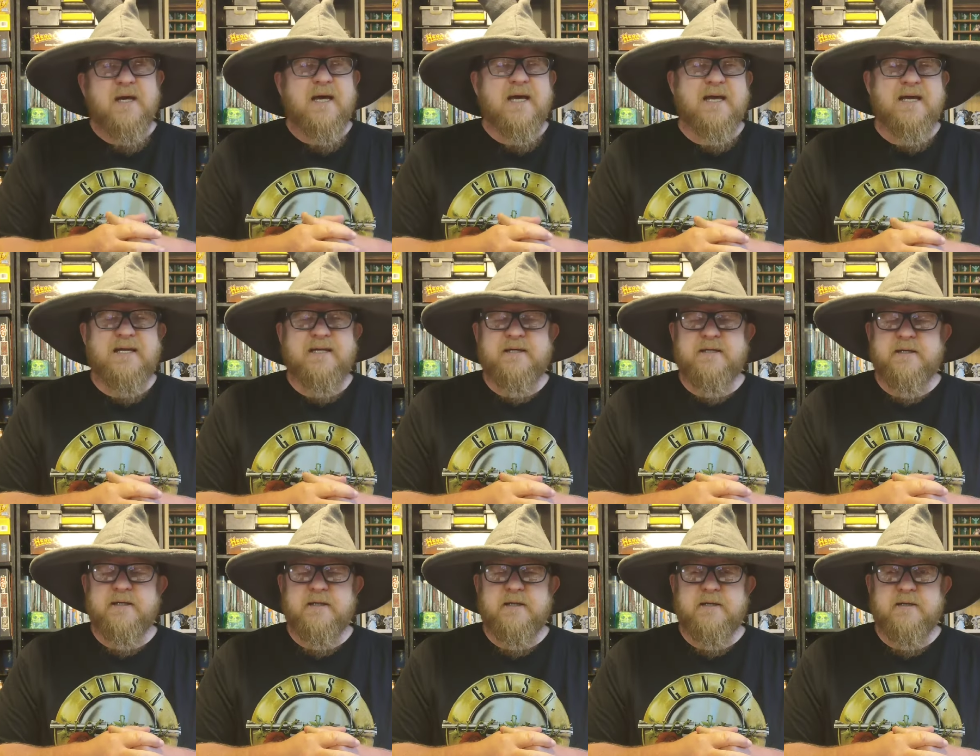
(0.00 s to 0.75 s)

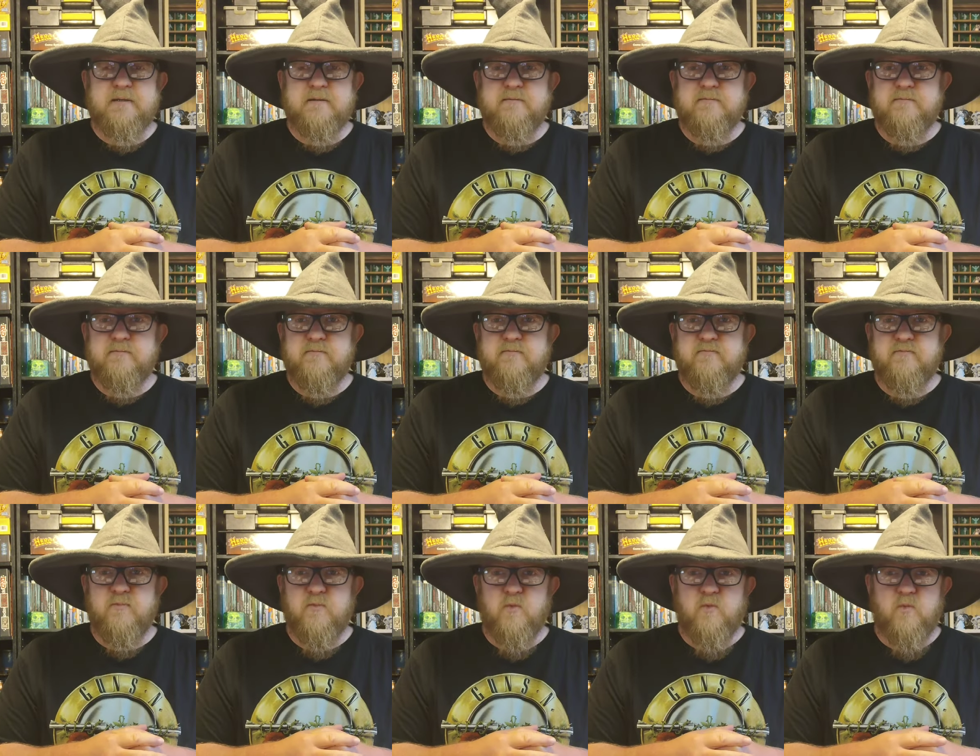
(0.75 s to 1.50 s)
and um,
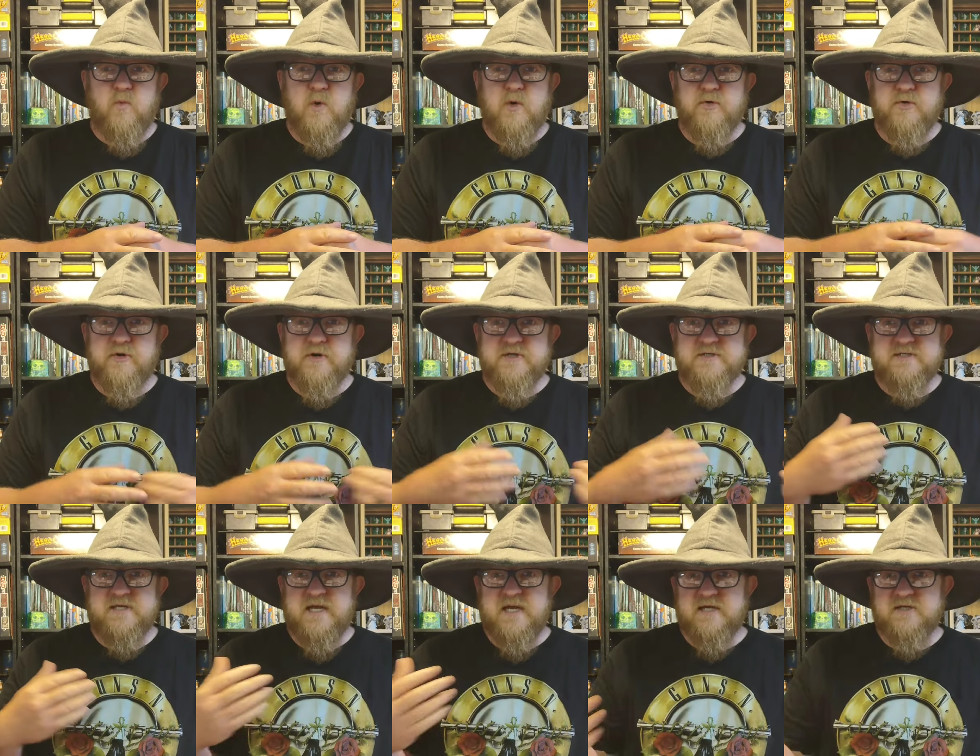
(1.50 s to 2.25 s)

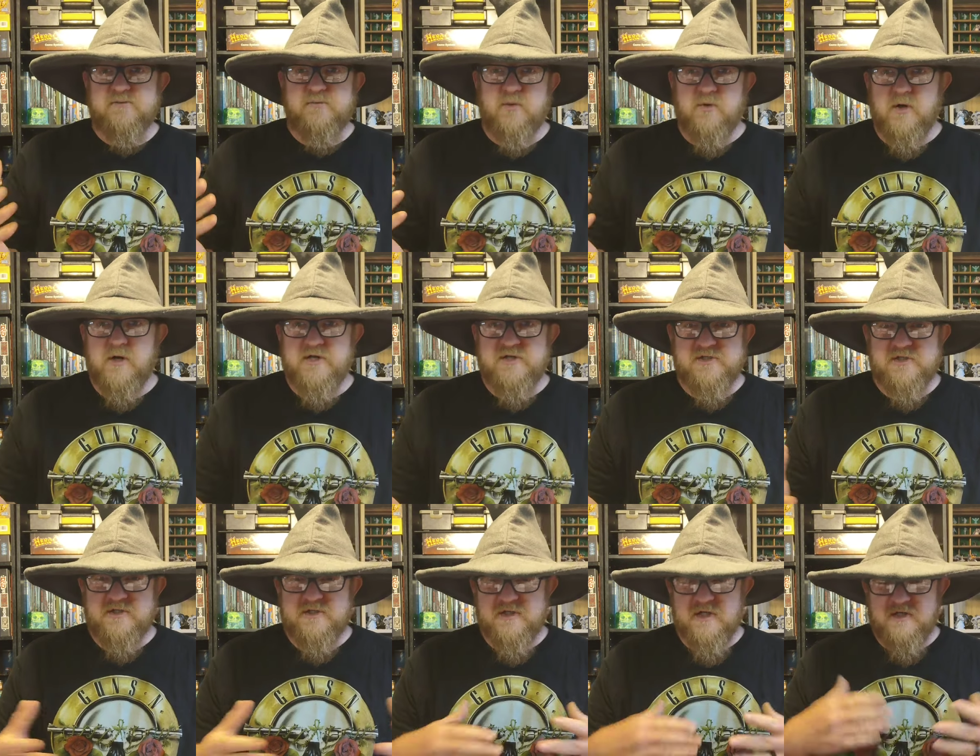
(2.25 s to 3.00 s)
wilderness
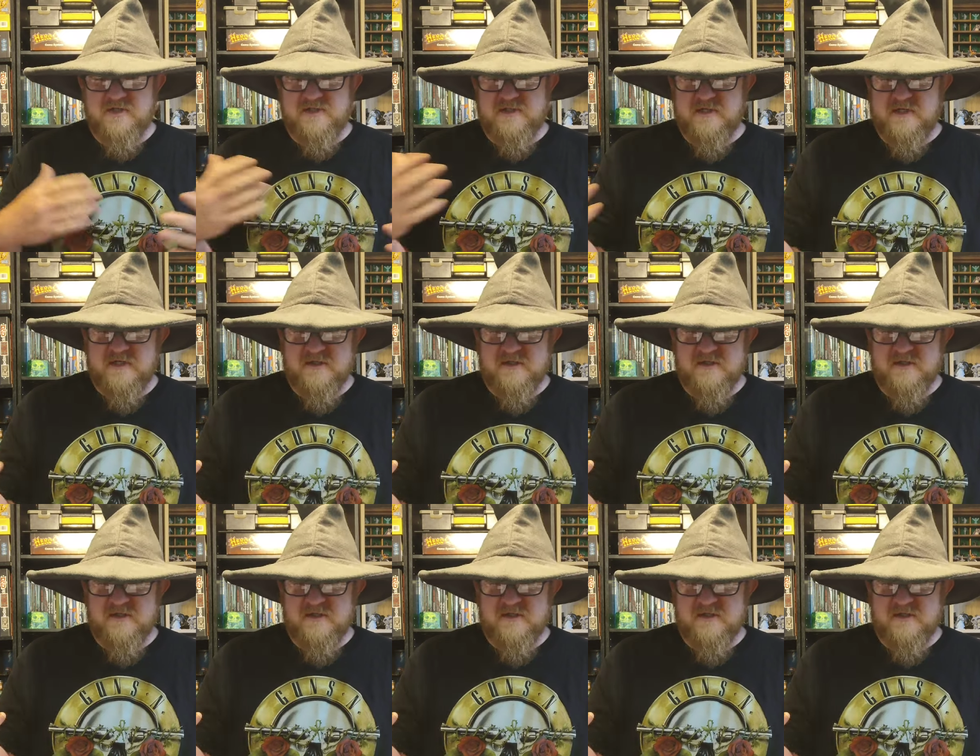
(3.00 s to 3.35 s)
exploration, dungeon